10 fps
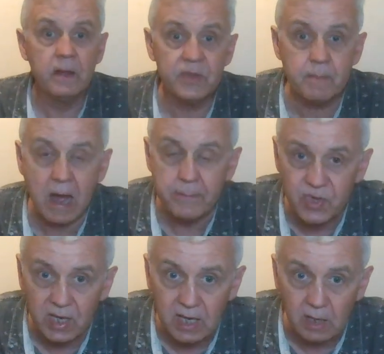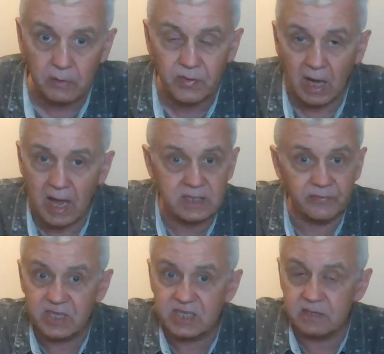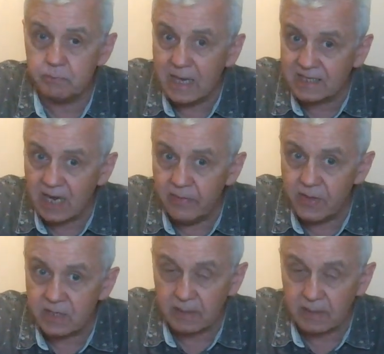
They might be thinking along the lines of, and this isn't me saying this,